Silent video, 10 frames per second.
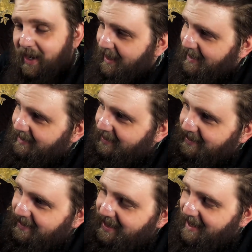
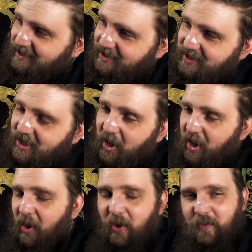and that is
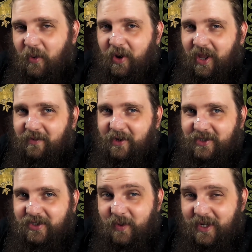all the more
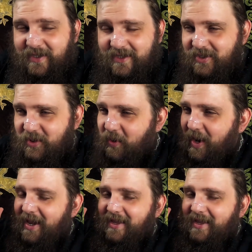evident as we get into